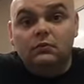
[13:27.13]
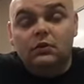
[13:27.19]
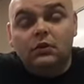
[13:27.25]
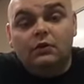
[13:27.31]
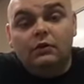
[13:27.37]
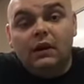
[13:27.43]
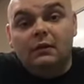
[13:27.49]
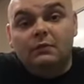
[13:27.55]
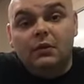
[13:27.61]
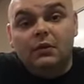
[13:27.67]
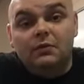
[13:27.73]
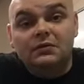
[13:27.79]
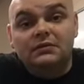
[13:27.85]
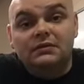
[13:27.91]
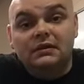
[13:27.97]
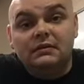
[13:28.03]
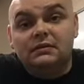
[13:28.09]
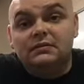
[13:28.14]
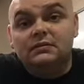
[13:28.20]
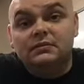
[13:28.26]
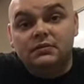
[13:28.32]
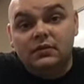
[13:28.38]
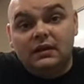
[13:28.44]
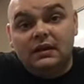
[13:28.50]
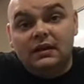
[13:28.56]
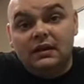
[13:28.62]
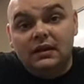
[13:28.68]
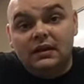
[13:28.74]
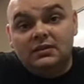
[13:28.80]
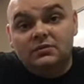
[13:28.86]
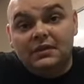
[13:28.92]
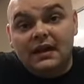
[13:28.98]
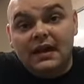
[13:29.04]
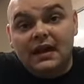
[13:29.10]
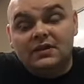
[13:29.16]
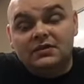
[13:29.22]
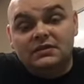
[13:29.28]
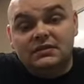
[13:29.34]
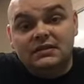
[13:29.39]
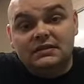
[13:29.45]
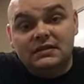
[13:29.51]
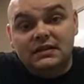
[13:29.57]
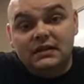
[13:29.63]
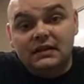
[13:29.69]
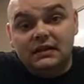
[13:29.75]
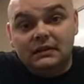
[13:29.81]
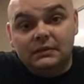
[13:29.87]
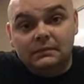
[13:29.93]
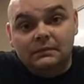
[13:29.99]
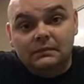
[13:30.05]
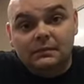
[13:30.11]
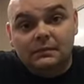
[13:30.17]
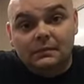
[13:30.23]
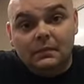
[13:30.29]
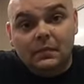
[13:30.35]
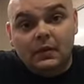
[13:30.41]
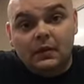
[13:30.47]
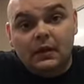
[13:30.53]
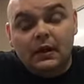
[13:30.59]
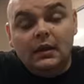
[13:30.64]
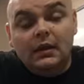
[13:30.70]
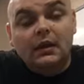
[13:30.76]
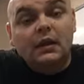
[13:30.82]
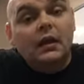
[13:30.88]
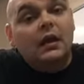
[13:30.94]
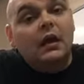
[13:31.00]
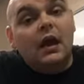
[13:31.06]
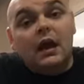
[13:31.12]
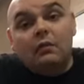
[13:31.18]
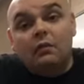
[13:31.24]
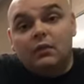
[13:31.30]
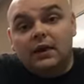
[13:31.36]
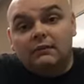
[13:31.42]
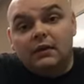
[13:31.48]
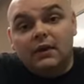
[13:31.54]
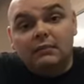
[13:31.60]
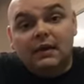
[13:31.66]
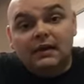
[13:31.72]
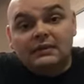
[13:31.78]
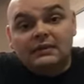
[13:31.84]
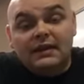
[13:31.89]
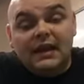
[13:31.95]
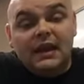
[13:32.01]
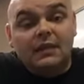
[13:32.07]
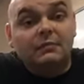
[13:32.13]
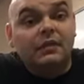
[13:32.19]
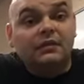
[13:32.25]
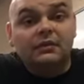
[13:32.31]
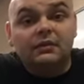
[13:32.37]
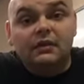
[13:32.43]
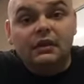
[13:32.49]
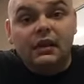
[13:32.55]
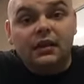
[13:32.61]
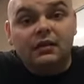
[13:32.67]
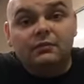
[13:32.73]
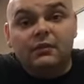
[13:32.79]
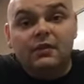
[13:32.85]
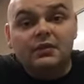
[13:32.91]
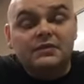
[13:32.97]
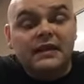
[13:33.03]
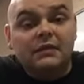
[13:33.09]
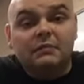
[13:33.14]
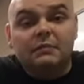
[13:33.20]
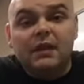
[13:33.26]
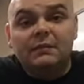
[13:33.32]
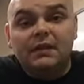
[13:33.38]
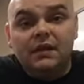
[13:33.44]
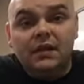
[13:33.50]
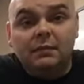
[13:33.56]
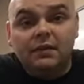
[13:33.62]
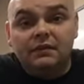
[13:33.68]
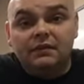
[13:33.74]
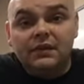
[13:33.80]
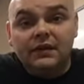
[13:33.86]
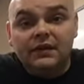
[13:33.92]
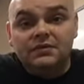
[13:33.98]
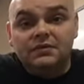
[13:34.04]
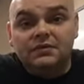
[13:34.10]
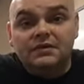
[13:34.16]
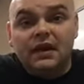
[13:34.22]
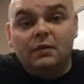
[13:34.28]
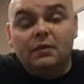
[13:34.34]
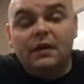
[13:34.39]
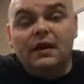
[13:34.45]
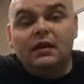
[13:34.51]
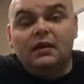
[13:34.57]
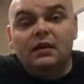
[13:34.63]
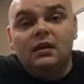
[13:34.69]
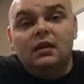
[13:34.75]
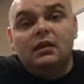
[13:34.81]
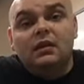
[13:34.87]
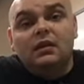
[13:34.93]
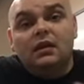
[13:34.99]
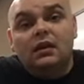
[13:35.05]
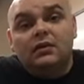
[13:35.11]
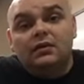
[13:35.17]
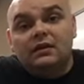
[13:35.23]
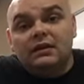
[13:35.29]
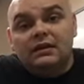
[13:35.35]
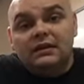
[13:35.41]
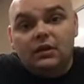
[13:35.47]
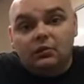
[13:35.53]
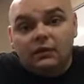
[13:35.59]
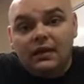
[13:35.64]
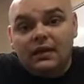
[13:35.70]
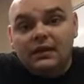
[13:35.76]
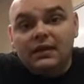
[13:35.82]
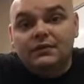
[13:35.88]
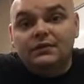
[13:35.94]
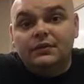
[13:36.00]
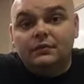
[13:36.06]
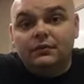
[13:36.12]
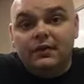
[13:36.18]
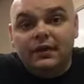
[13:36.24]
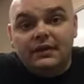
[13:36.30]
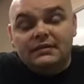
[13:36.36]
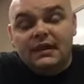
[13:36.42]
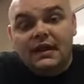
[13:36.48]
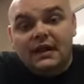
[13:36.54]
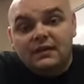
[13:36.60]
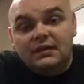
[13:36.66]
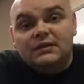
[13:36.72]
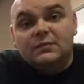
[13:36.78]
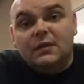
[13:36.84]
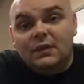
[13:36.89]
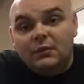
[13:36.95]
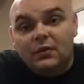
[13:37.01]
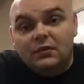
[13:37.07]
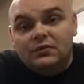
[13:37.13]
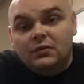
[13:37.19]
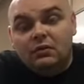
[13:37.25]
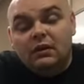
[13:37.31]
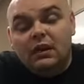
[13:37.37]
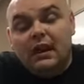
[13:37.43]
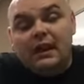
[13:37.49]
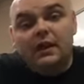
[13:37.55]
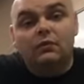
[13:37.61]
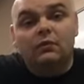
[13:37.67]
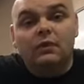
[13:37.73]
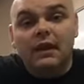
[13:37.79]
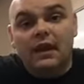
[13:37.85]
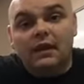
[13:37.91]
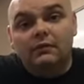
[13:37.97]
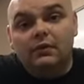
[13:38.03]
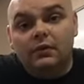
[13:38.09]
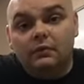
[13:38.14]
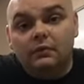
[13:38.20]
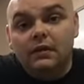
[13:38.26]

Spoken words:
correct post so it can get its reactions as needed. Okay, I won't give anybody's name other than like a first name or maybe a couple of initials. That way you can tell relatives or friends, hey, this is my post, go like it, what have you.